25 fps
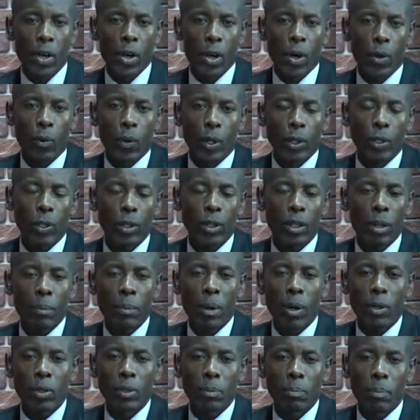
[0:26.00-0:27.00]
We are talking
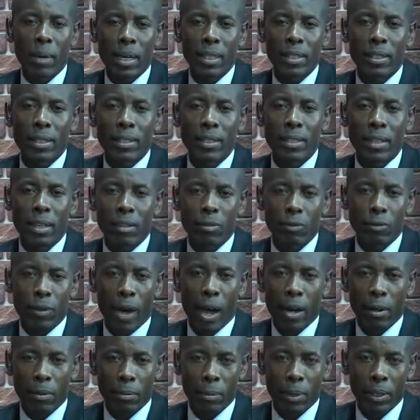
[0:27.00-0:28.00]
about matters
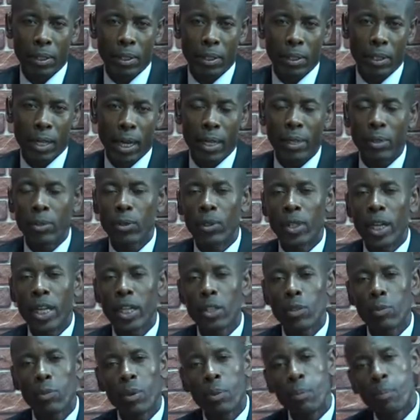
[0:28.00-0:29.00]
environment, and today,
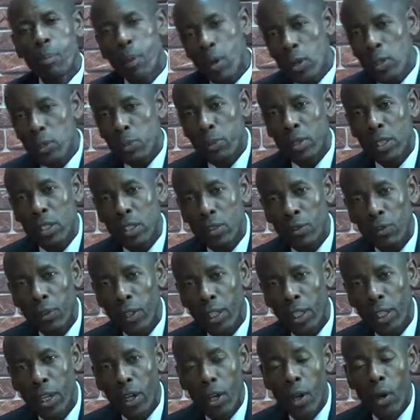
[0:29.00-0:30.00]
to be more specific,
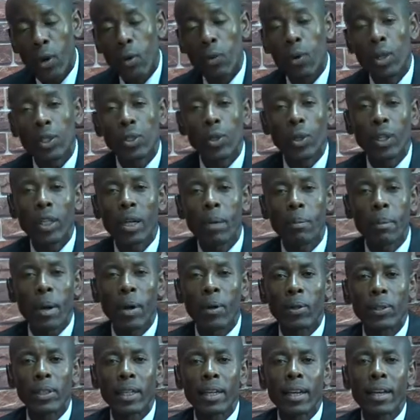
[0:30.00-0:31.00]
we're talking
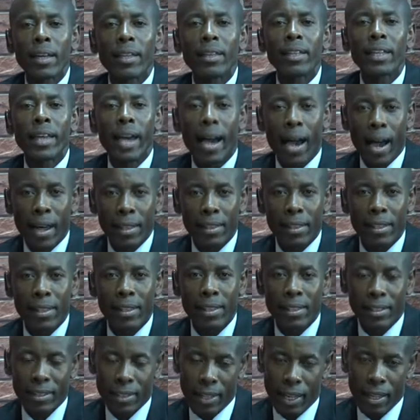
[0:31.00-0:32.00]
about the Earth
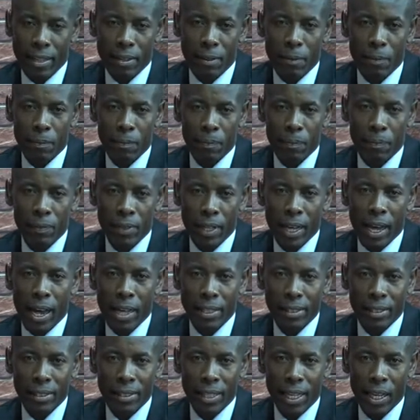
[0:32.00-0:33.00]
Day. The
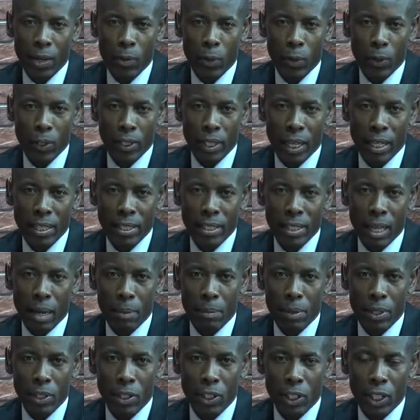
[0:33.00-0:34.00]
Earth Day was
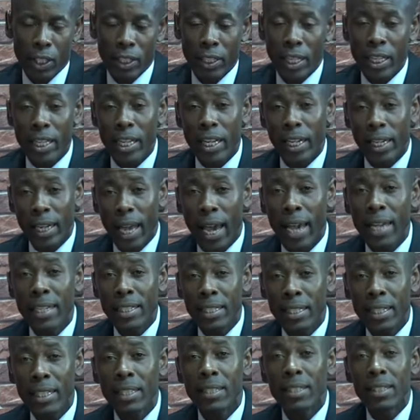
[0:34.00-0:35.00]
established in the year
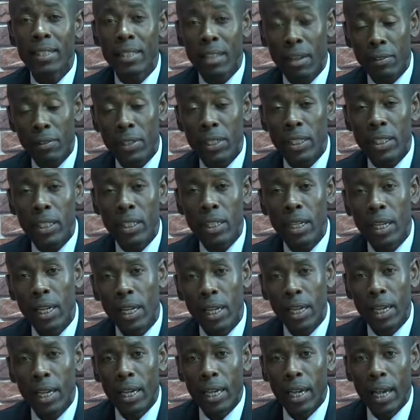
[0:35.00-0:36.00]
1970,
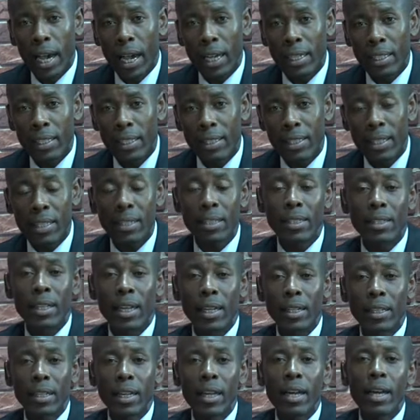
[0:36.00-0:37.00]
and since
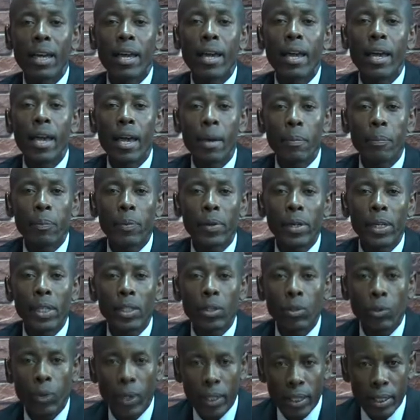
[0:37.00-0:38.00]
then, April
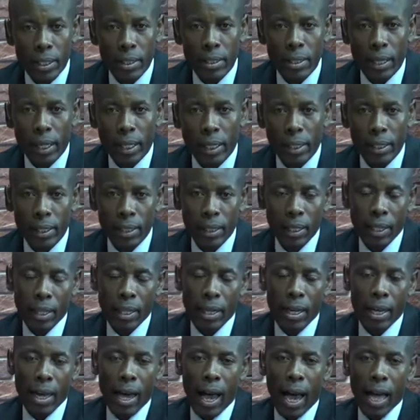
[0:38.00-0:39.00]
22nd
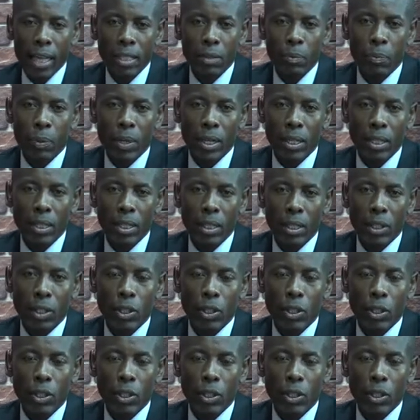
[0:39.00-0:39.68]
has been